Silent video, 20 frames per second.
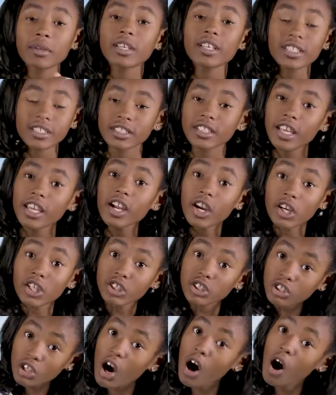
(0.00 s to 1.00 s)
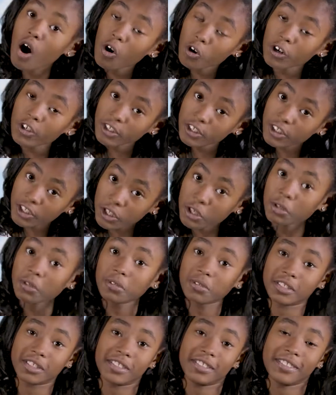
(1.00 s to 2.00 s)
because they are so
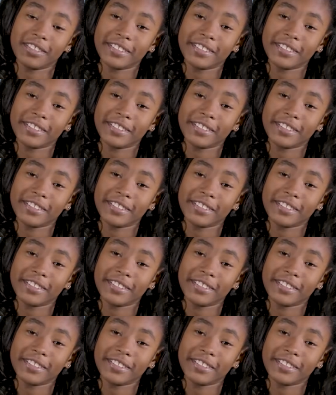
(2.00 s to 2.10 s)
cute.